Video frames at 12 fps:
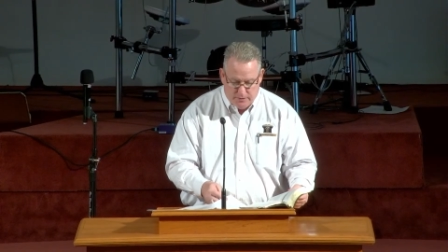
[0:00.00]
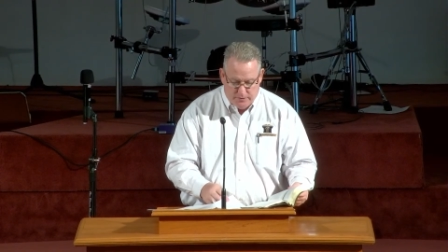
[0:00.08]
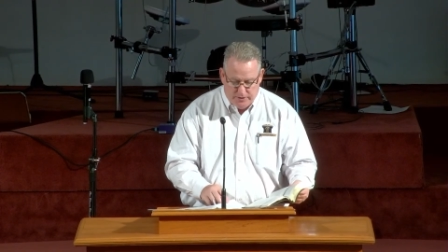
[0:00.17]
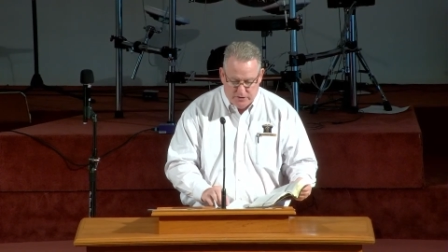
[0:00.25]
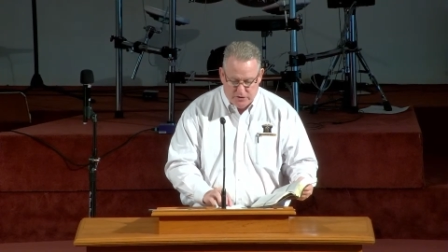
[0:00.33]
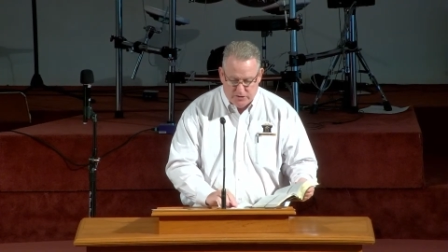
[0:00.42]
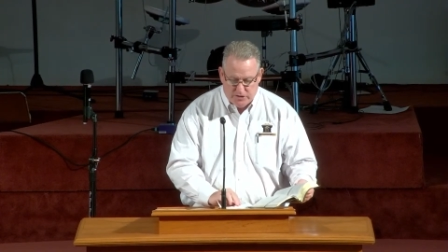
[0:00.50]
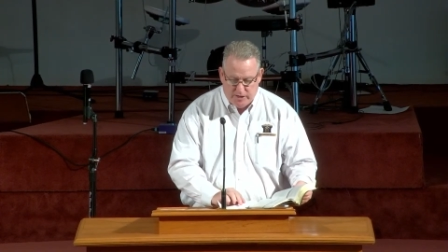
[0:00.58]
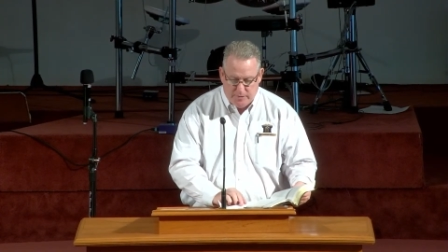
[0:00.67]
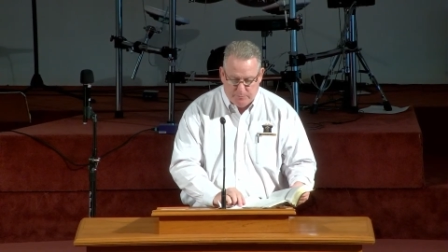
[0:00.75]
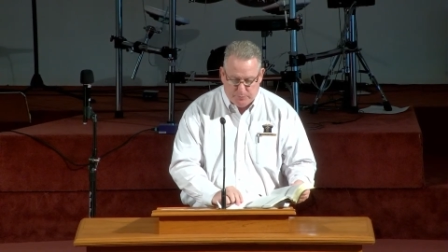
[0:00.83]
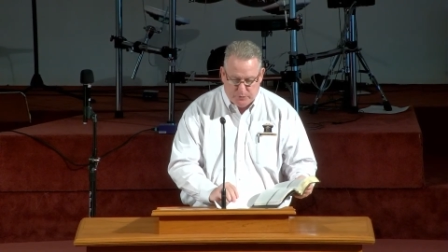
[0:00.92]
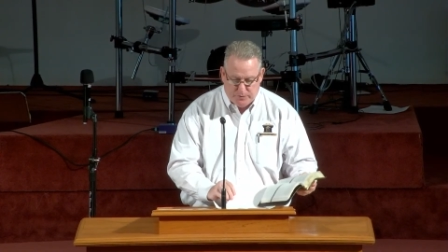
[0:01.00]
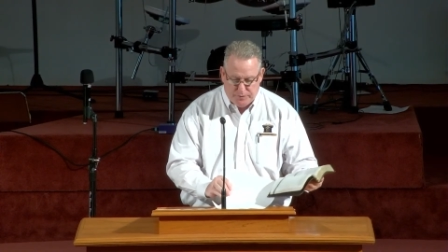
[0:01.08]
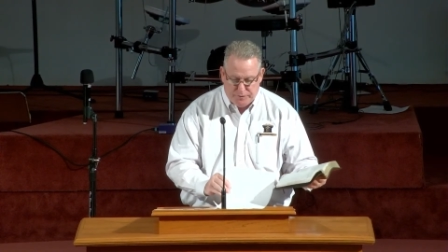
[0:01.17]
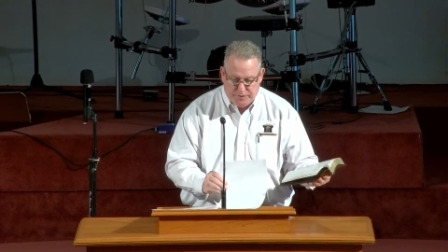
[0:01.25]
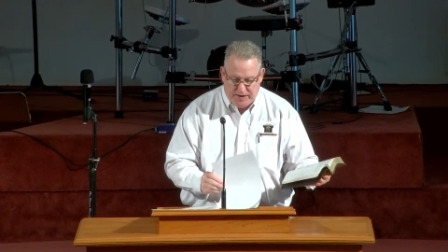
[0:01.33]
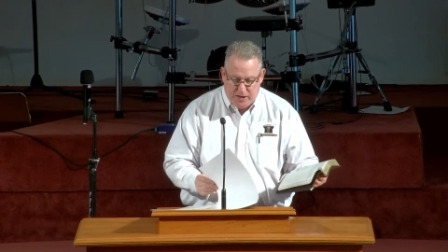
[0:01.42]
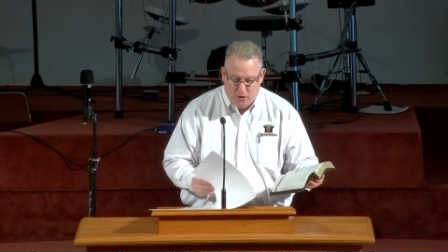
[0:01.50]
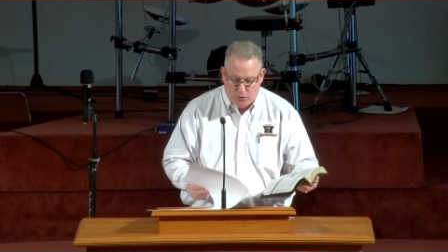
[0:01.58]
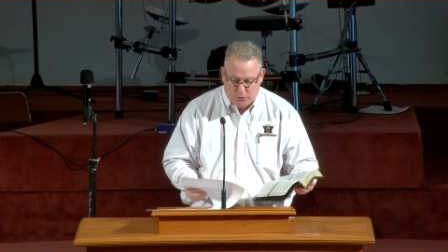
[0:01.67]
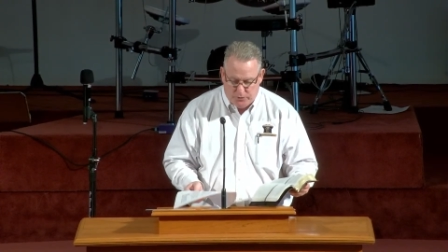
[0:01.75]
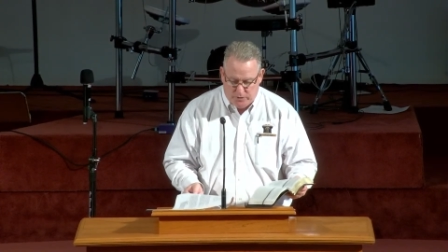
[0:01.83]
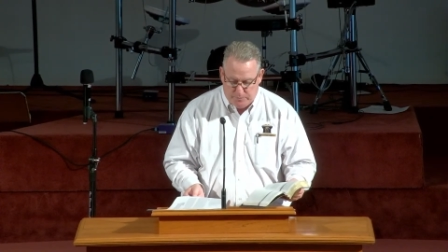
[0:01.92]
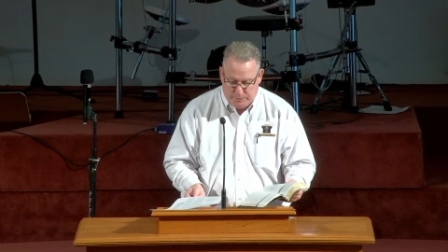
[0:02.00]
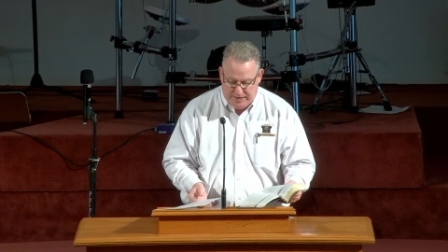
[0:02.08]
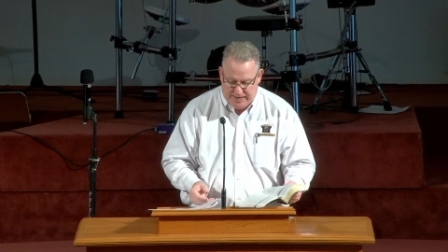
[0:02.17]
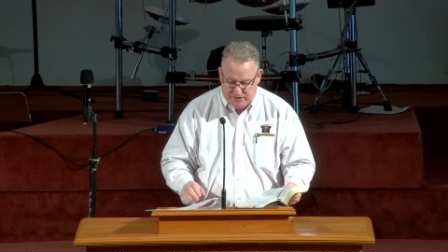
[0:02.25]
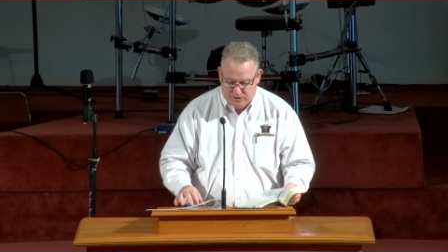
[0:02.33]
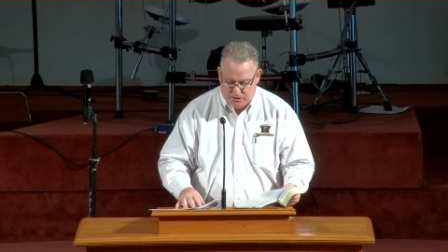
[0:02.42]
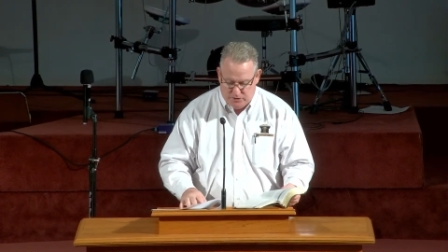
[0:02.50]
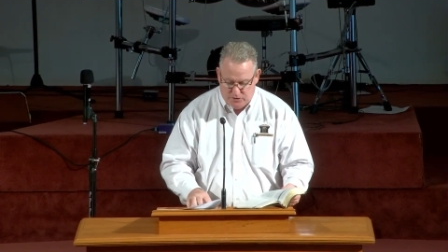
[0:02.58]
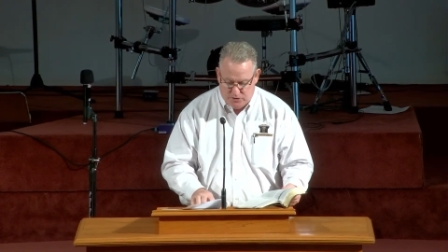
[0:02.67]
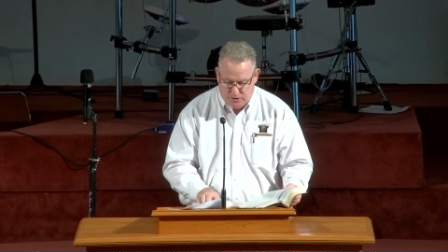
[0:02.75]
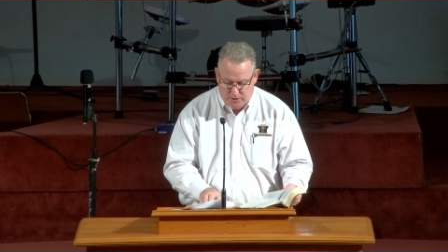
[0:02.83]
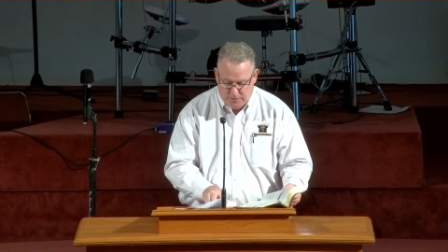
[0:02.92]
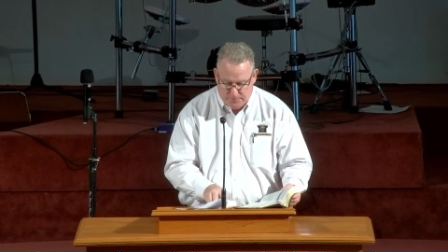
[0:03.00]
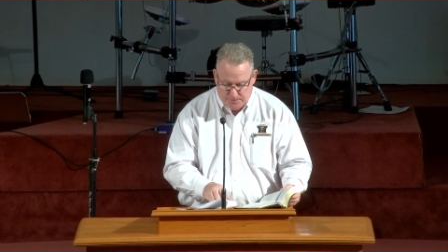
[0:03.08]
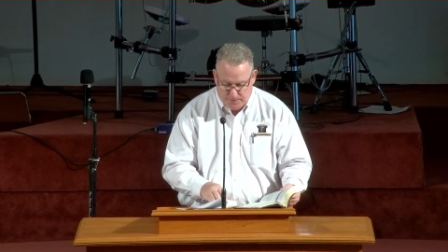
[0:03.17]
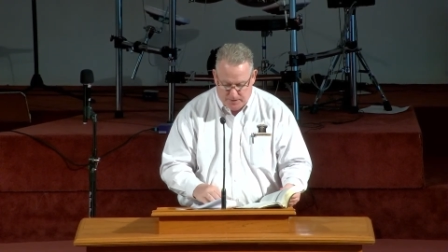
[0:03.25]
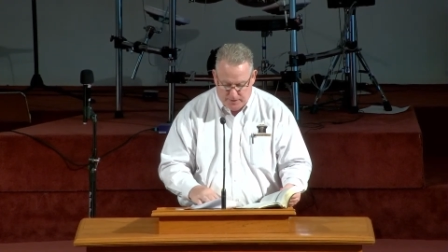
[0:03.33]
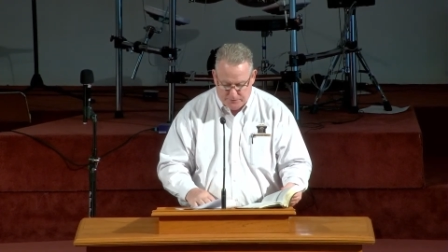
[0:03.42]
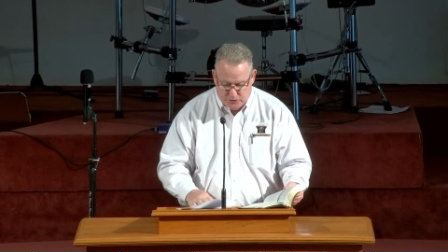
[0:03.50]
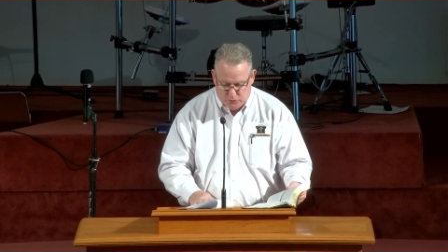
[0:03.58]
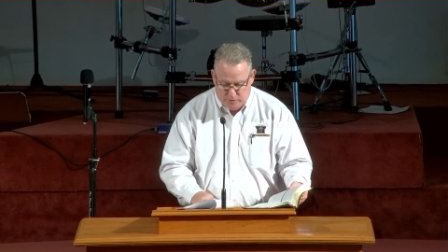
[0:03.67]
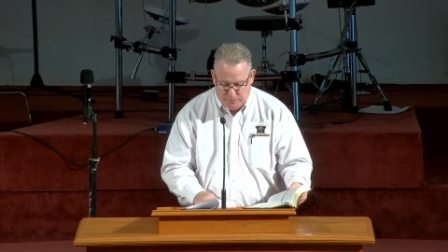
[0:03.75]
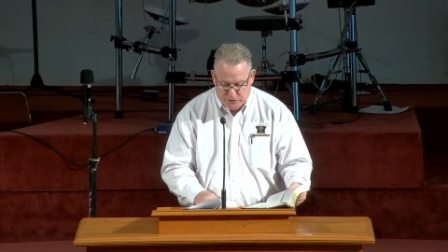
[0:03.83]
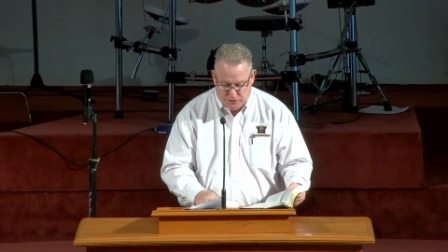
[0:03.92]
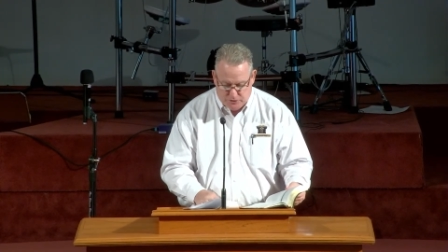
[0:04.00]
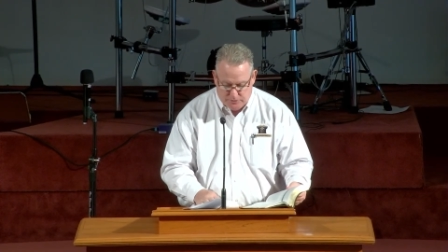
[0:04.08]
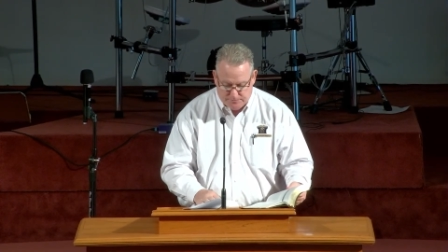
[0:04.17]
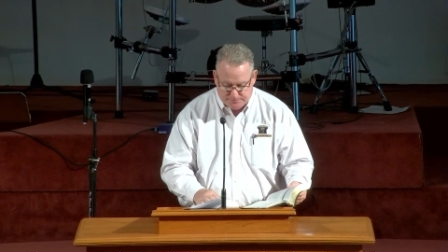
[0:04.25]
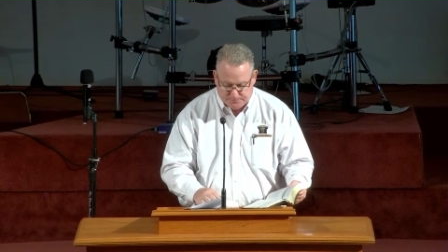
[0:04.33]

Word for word: this is a profound passage of Scripture